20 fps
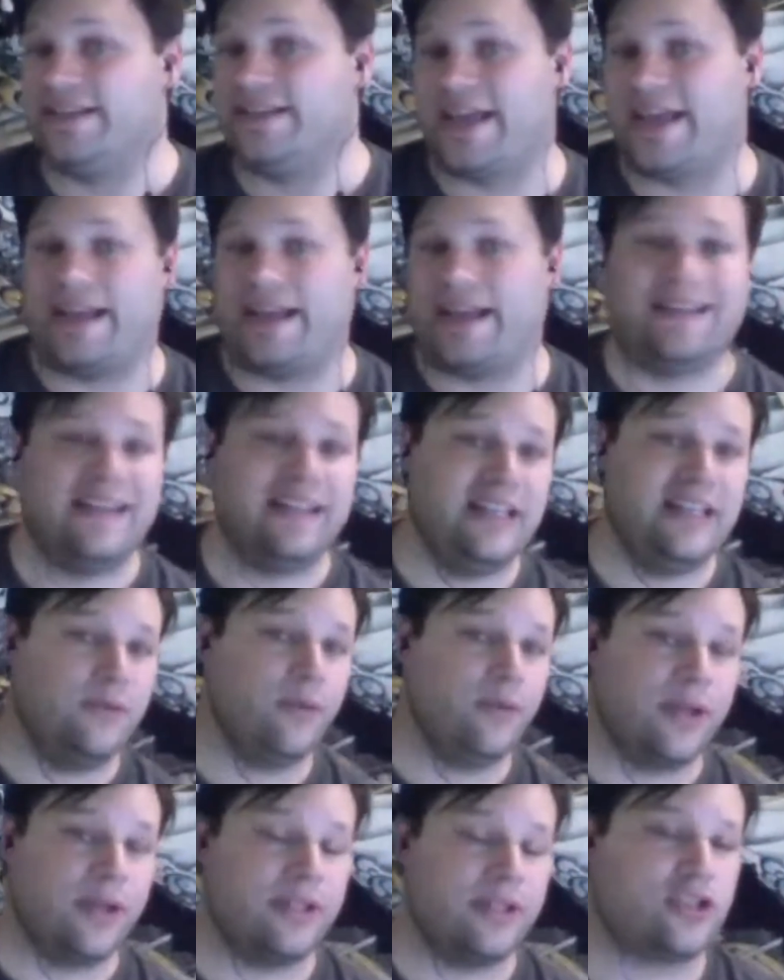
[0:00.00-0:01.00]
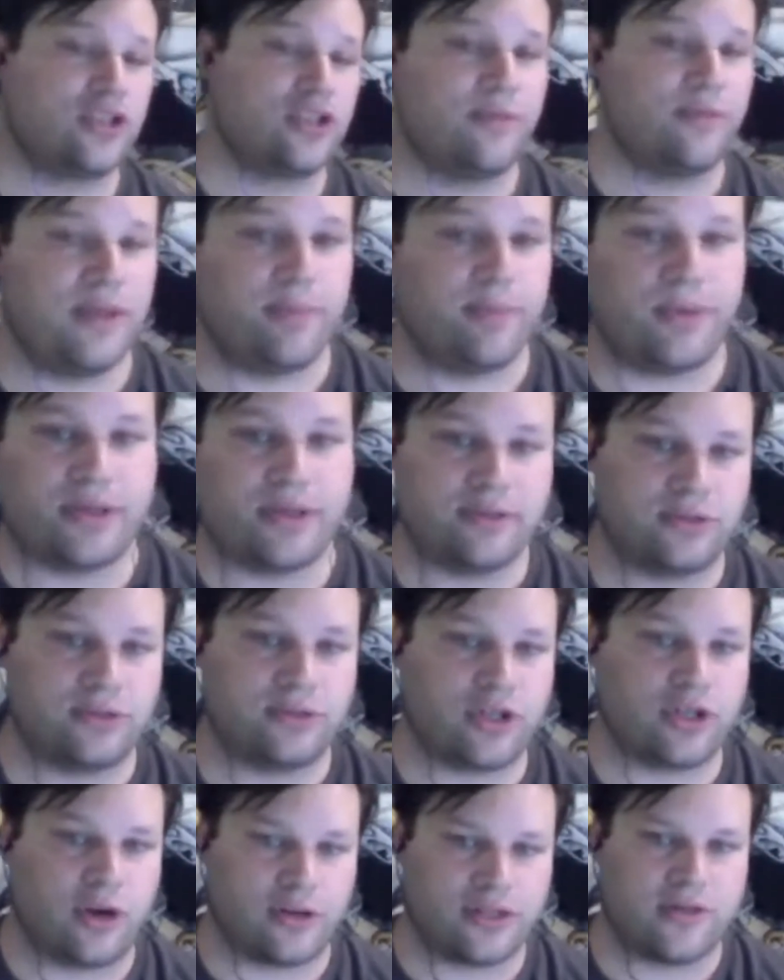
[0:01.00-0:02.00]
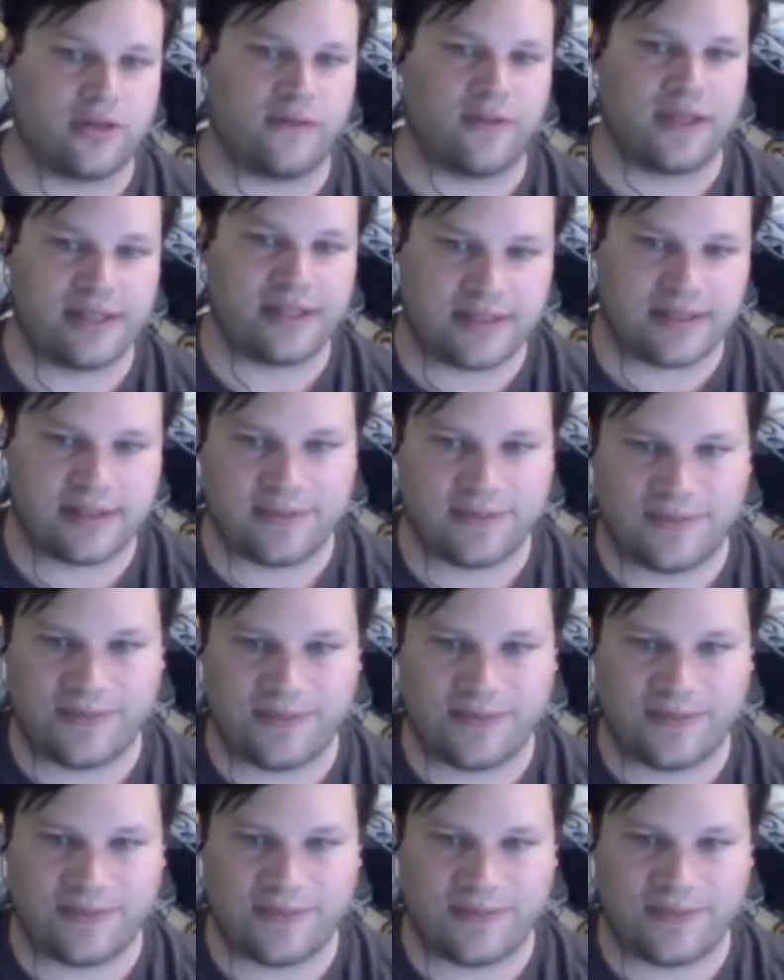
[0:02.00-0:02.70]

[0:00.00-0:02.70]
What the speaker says: that he really should be put in charge of this.